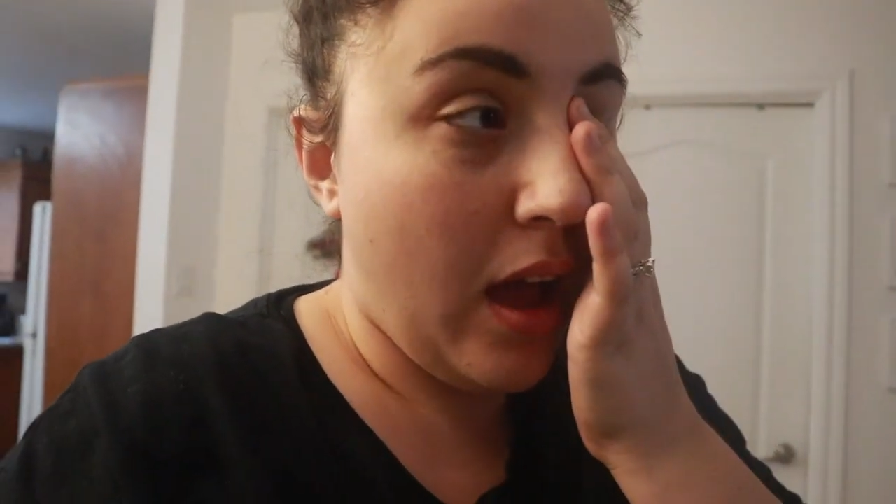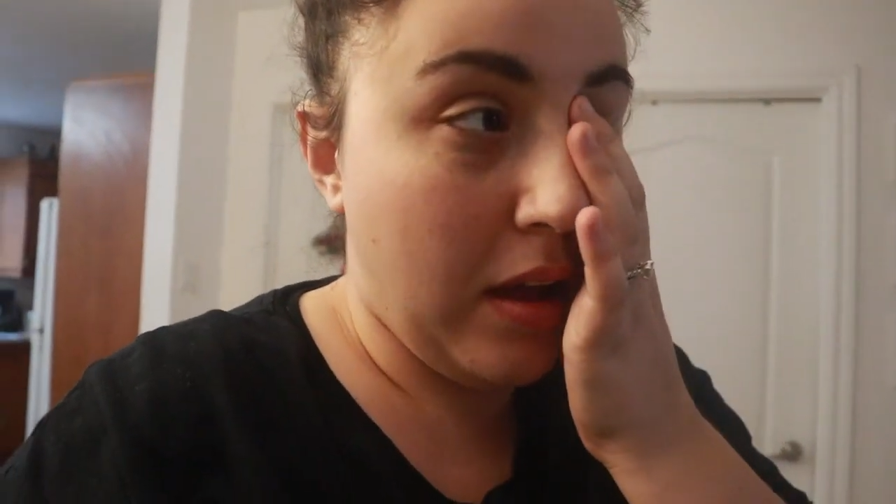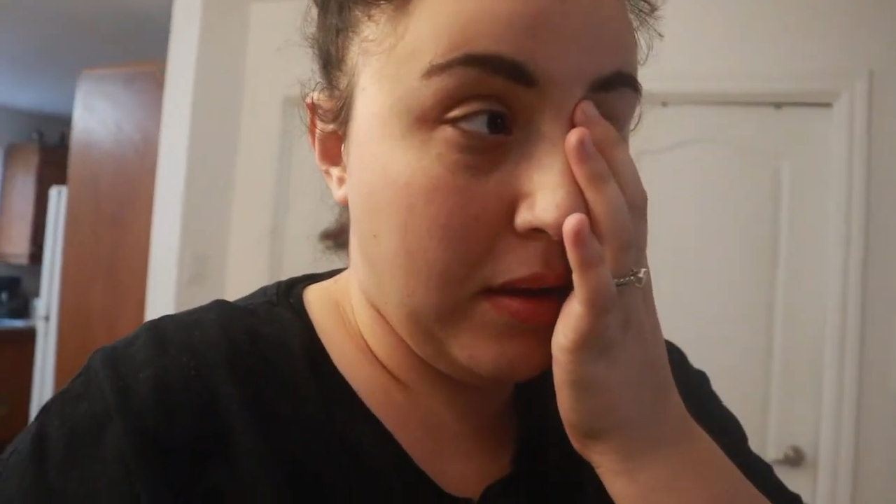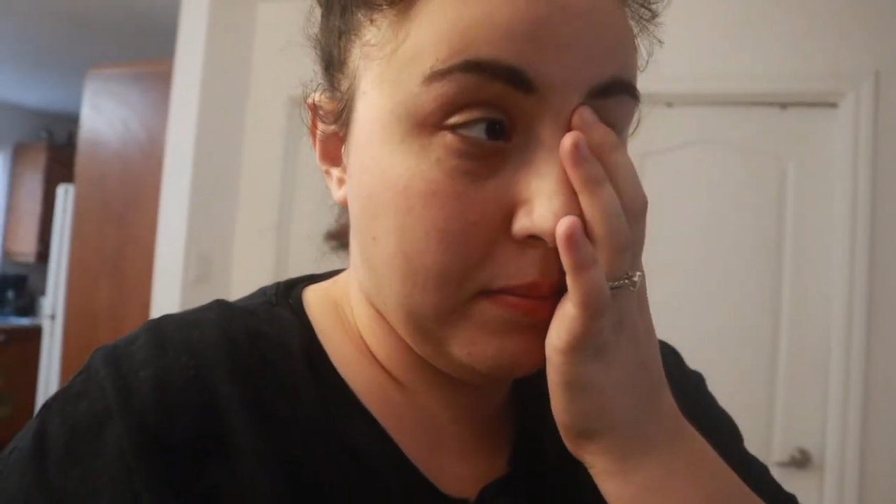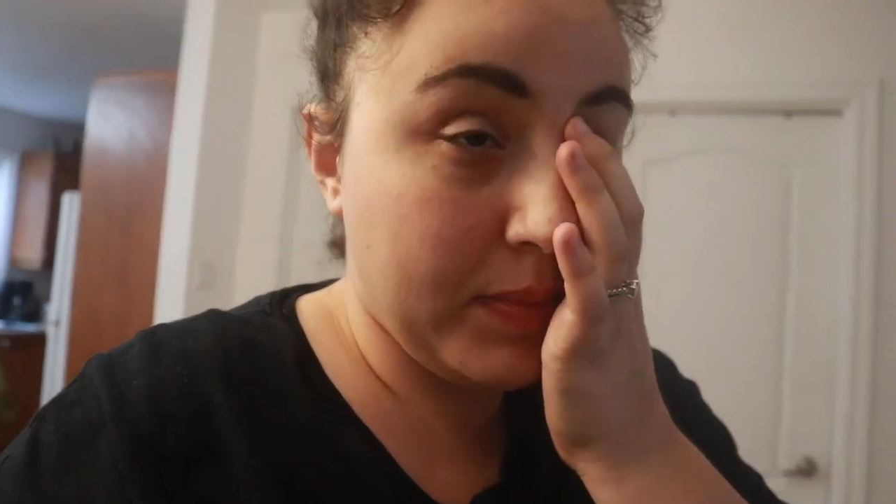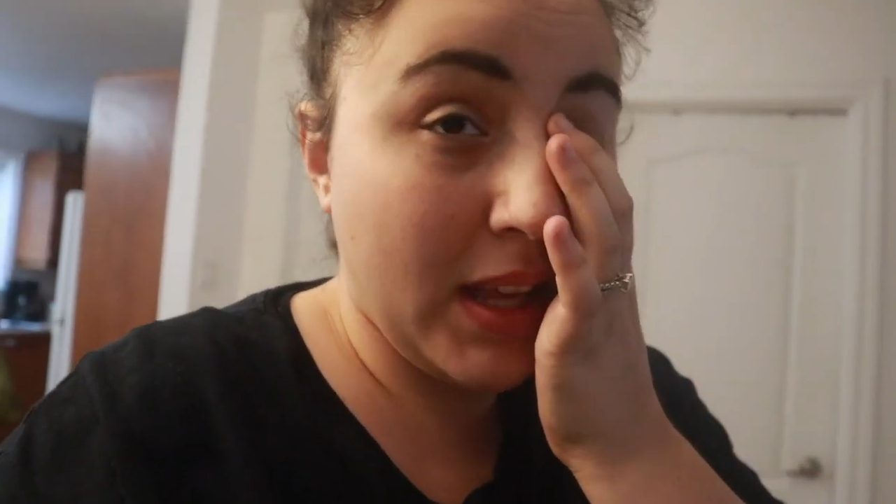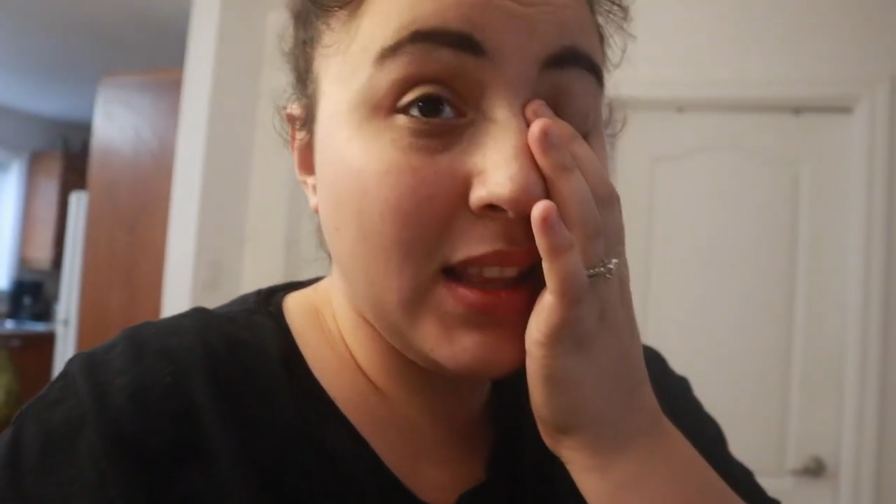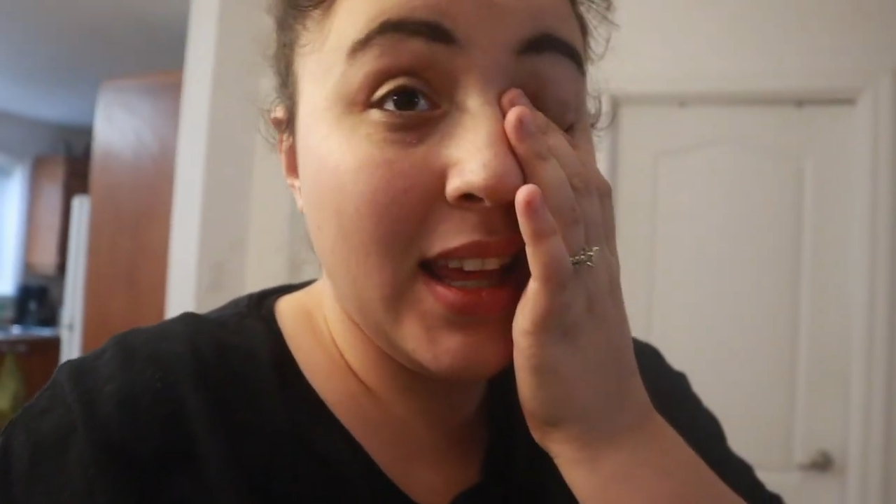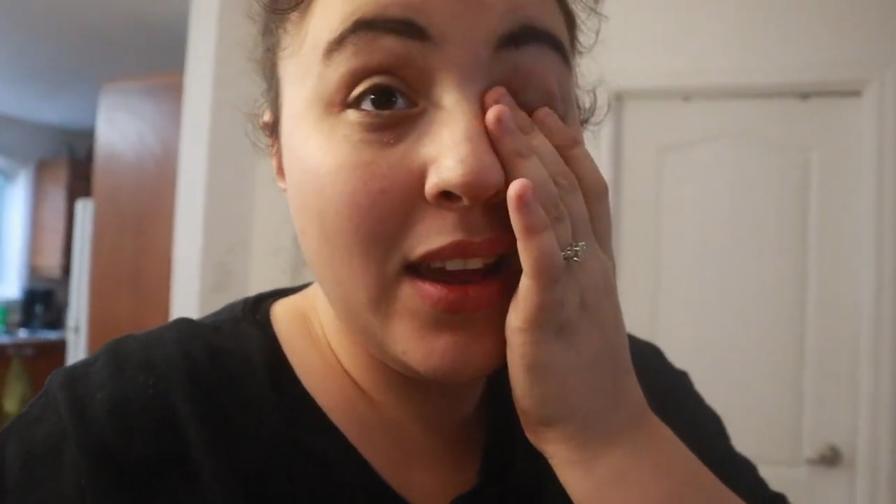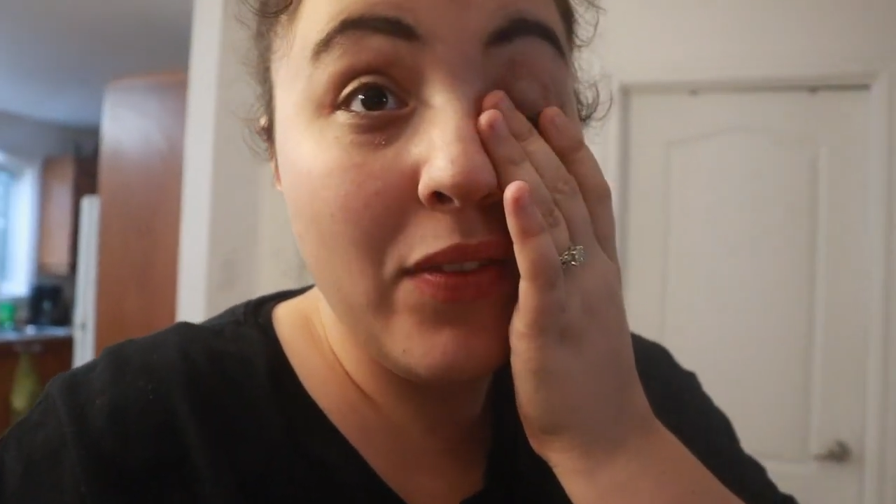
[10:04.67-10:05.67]
Um,
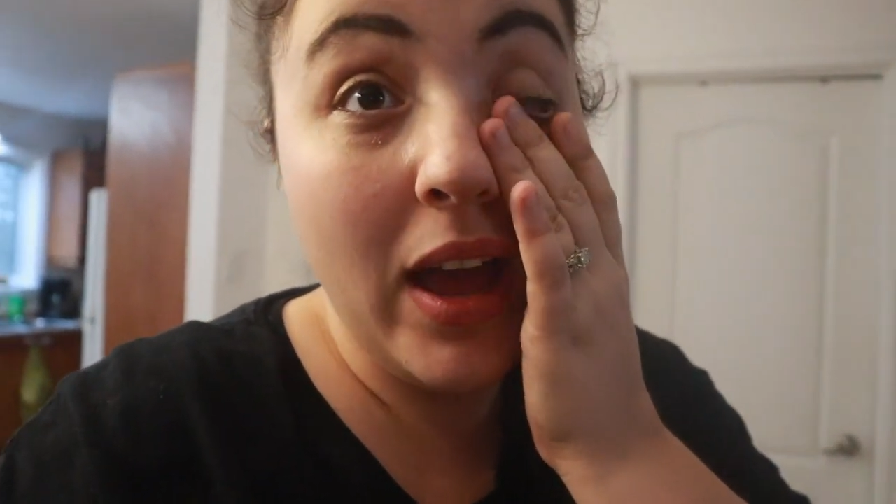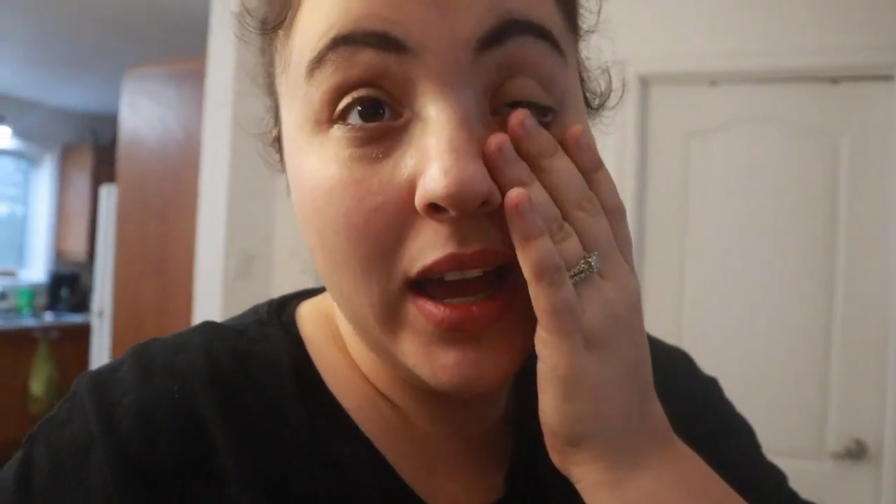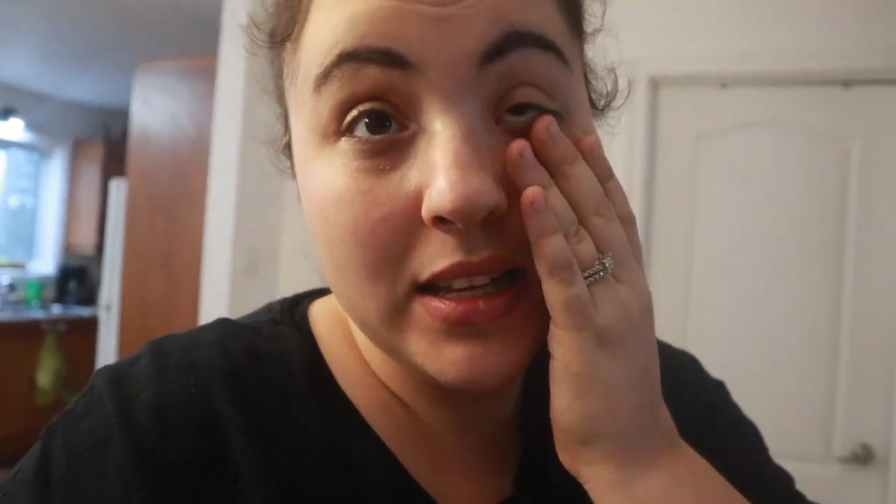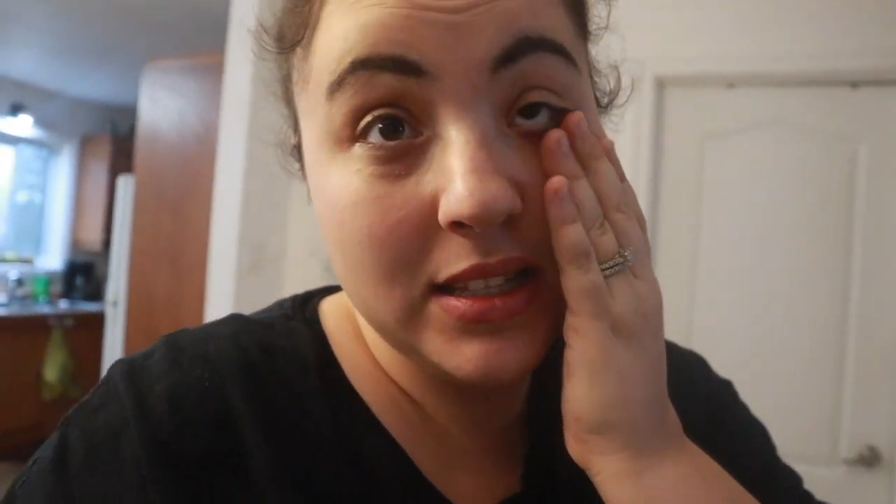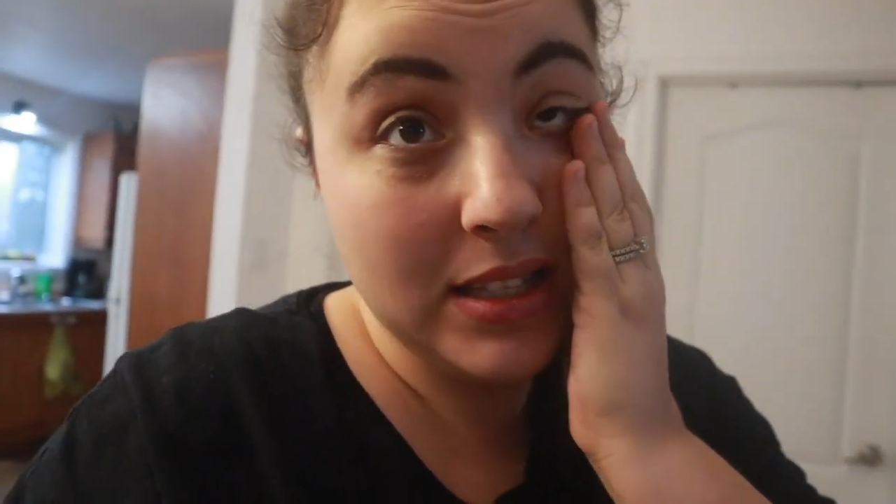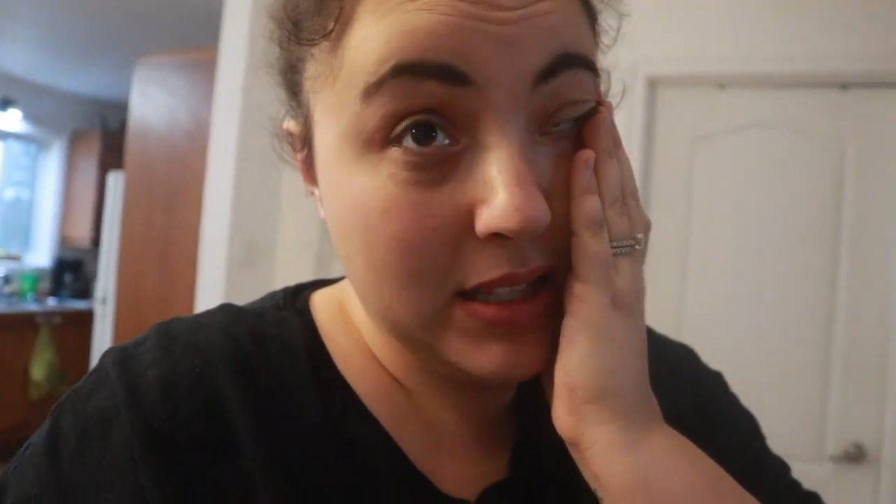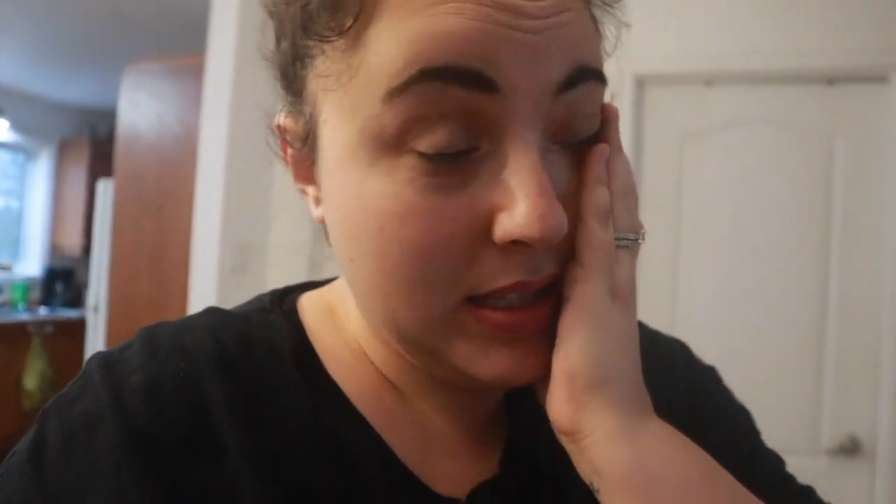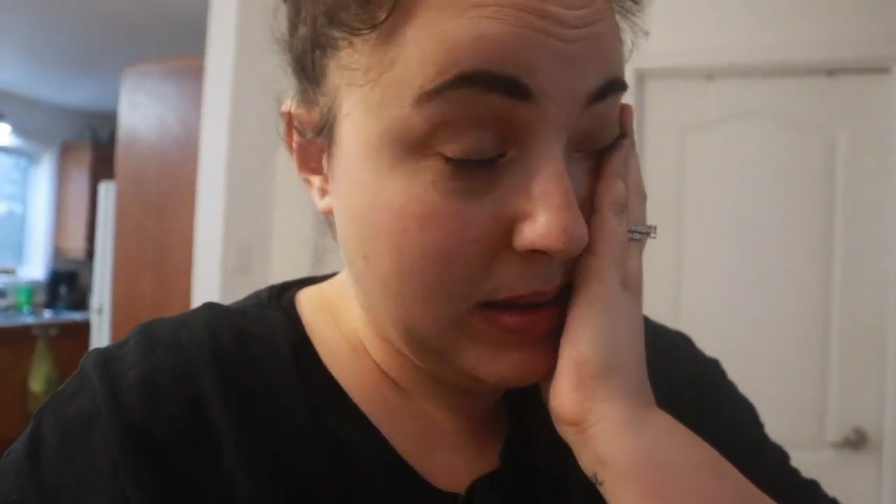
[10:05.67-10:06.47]
Liv has